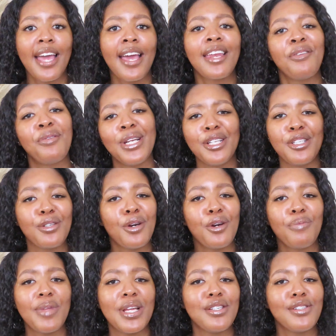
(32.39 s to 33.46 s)
and I really do
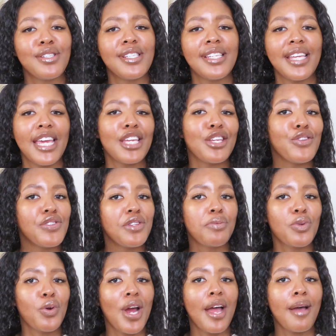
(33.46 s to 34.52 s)
hope that you stay, you
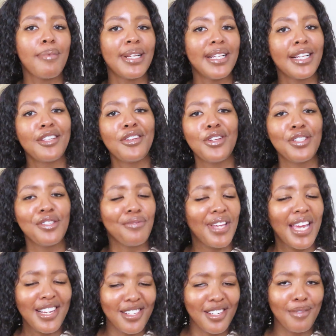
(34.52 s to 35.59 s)
subscribe, and click the
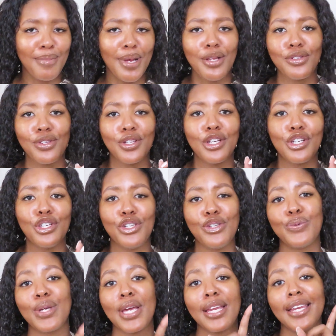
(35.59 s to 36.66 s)
notification bell so that
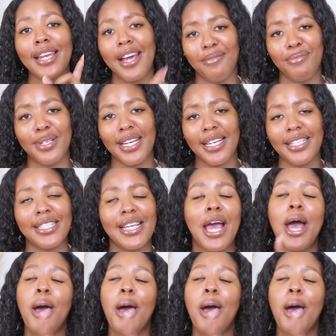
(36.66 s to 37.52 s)
you get an update